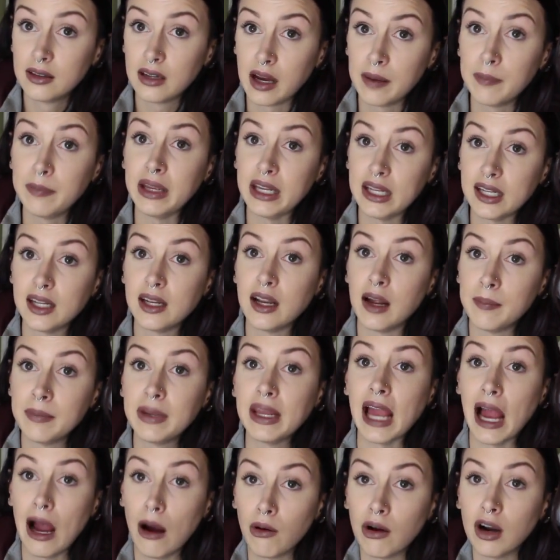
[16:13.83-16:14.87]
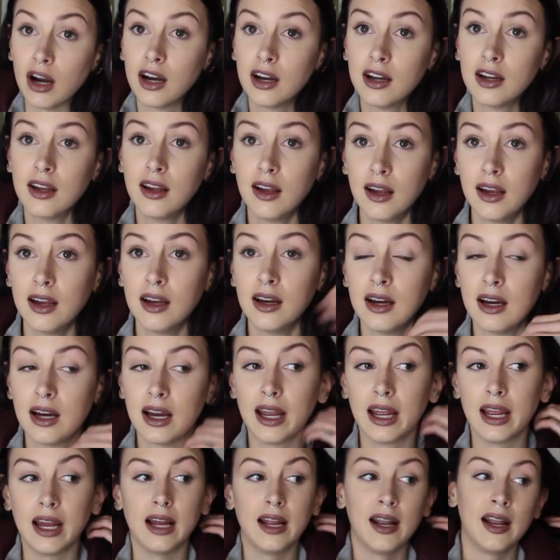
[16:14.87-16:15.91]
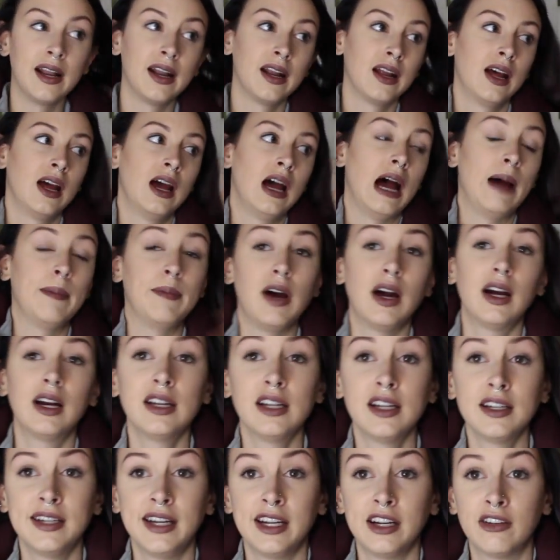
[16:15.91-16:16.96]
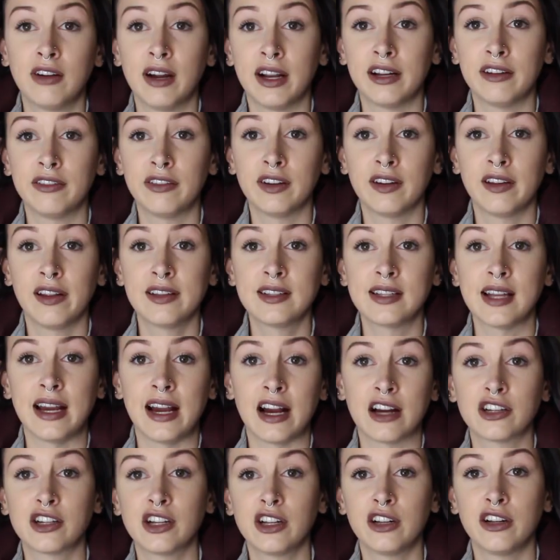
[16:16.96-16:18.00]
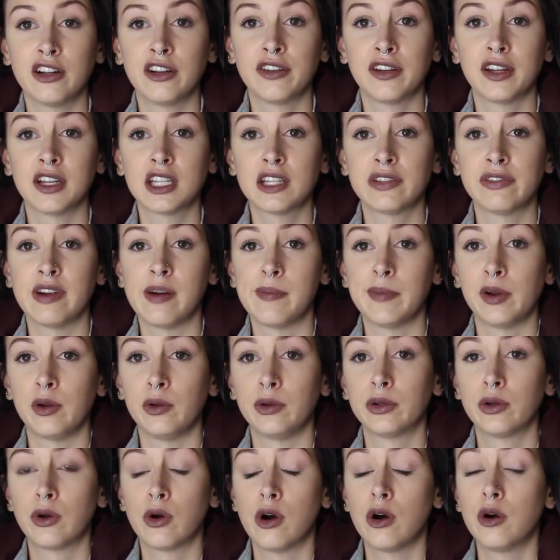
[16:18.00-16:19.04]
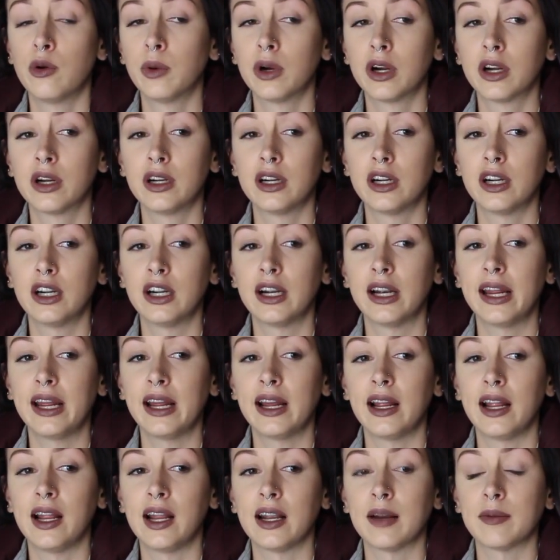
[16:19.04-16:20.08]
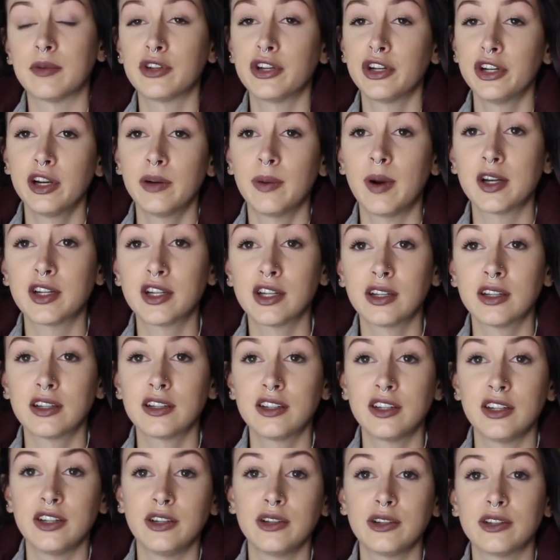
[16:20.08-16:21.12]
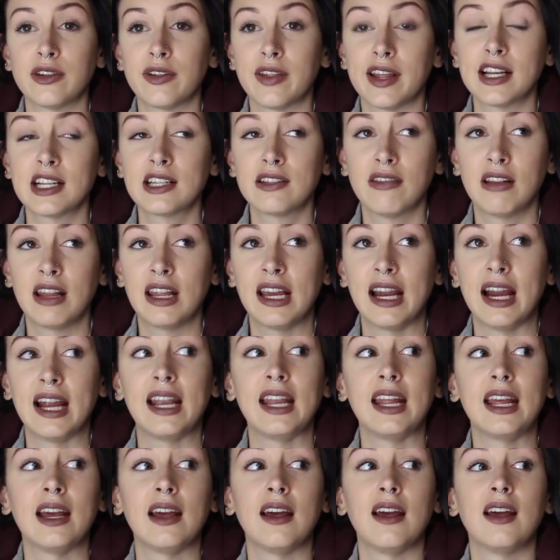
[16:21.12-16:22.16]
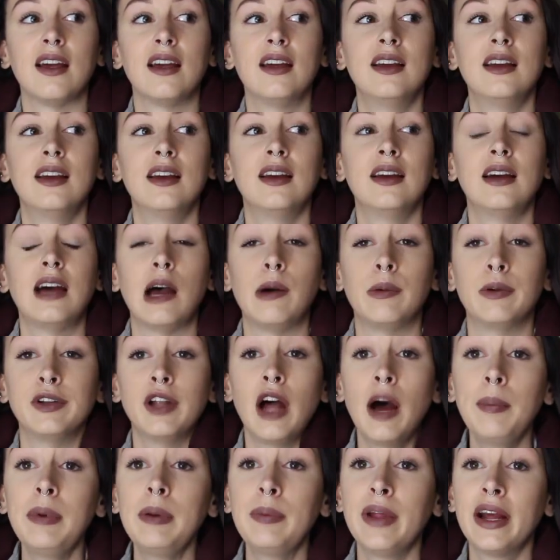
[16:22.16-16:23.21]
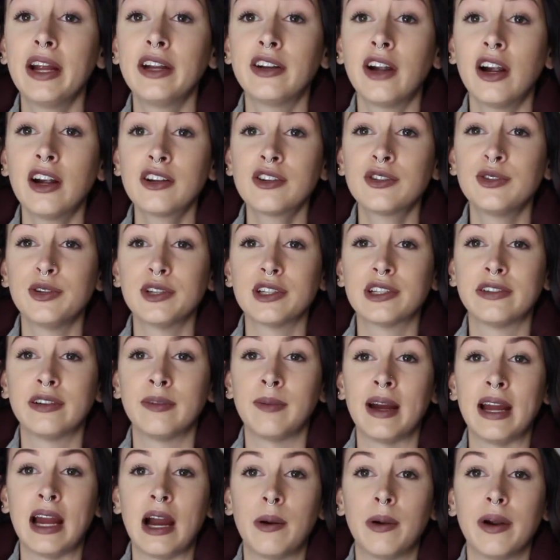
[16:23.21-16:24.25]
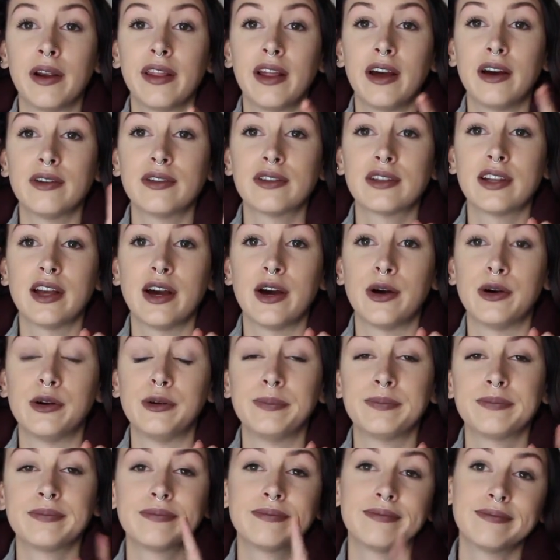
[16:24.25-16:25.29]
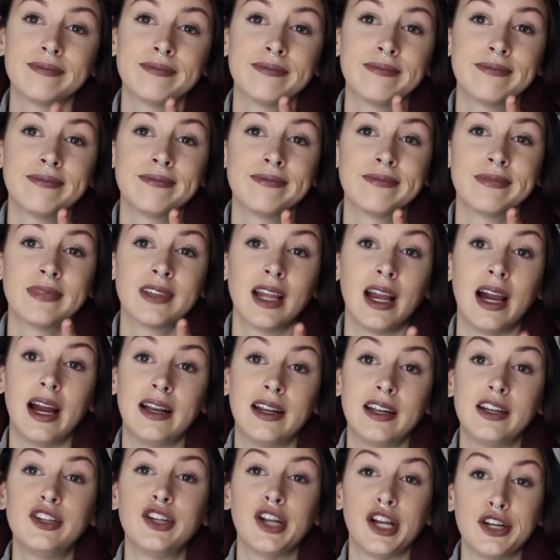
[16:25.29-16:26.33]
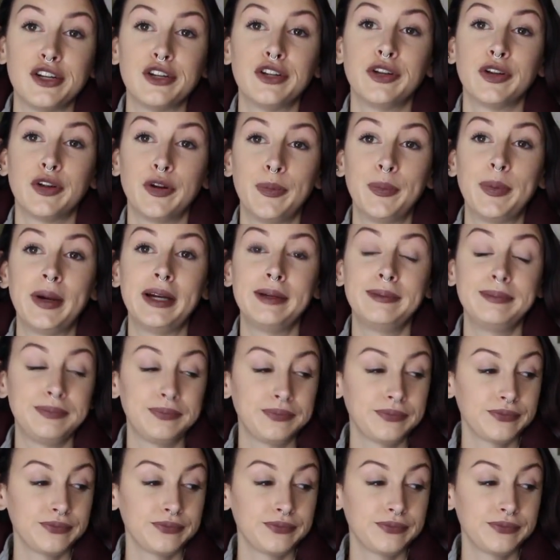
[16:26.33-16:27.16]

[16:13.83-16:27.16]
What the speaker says: A me hour. And I'm not going to take credit for this. I actually learned this from an old coworker, and I'm sure you're watching this too, so thanks for the idea. I will not be playing Dark Souls for my hour though, so I did change a little bit.